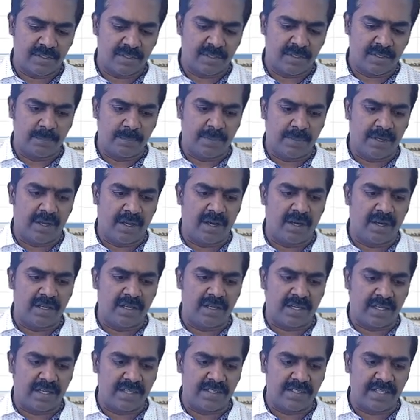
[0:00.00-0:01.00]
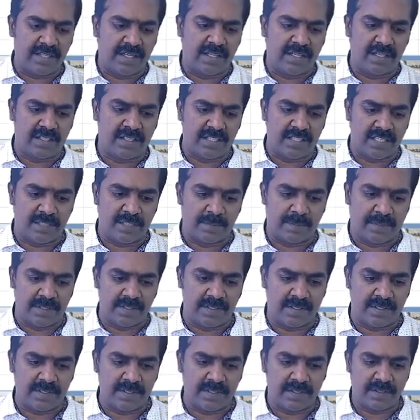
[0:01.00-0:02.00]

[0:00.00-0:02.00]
Simple. All consignor's expenses.